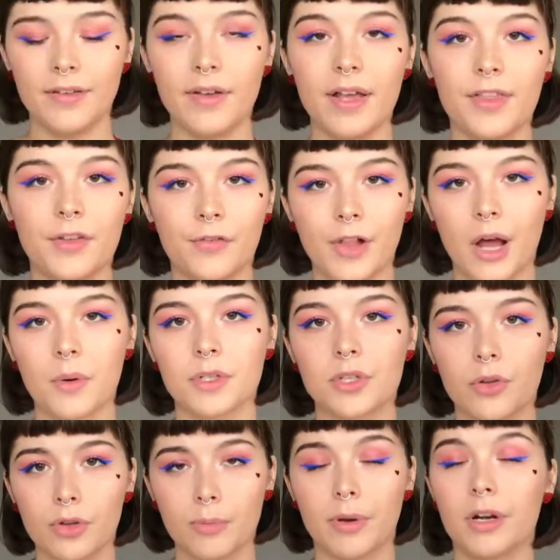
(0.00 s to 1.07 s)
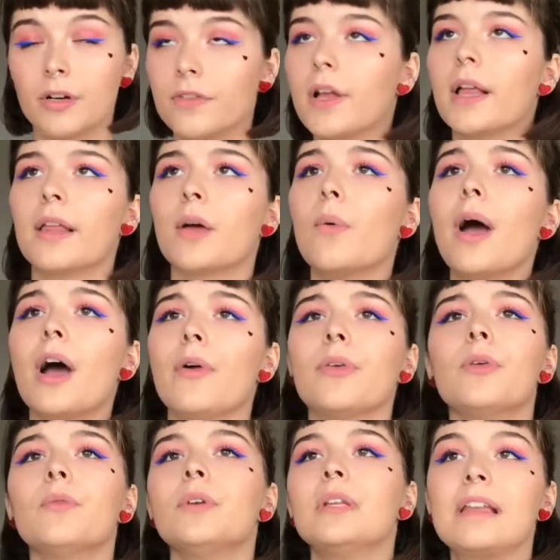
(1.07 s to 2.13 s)
And the flower told the butterfly, like, wow,
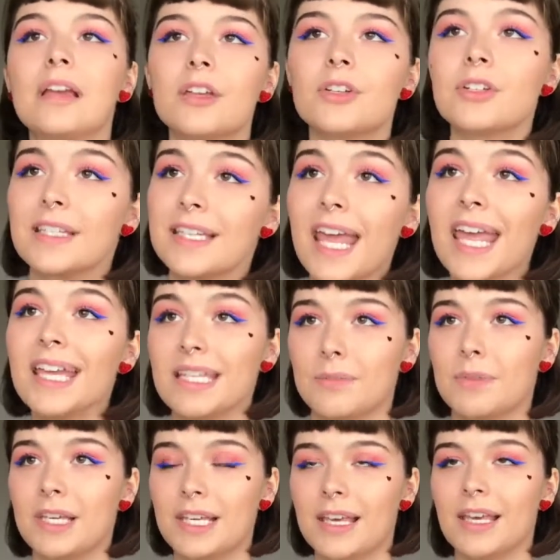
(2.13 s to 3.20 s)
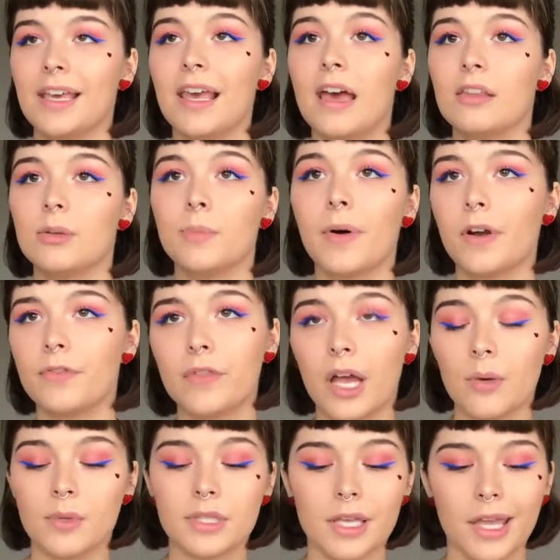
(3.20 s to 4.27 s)
you really understand me. And the
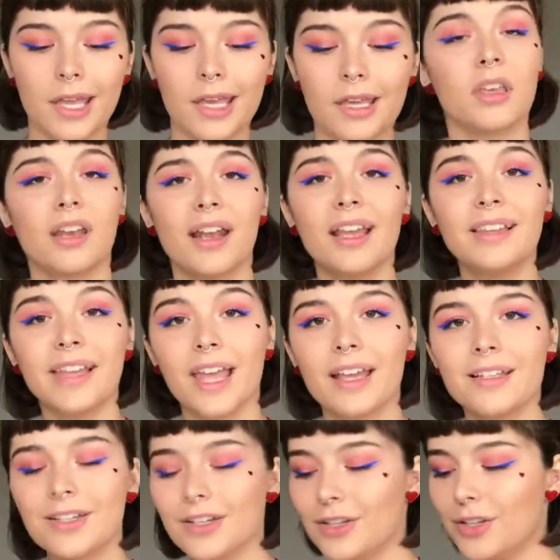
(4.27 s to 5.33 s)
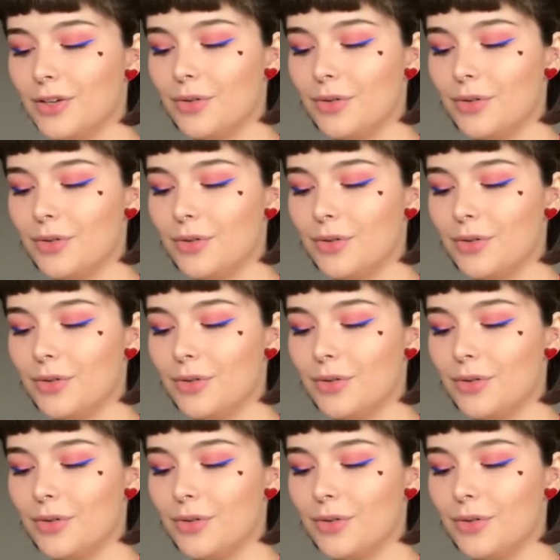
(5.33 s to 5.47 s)
butterfly was like, can I land on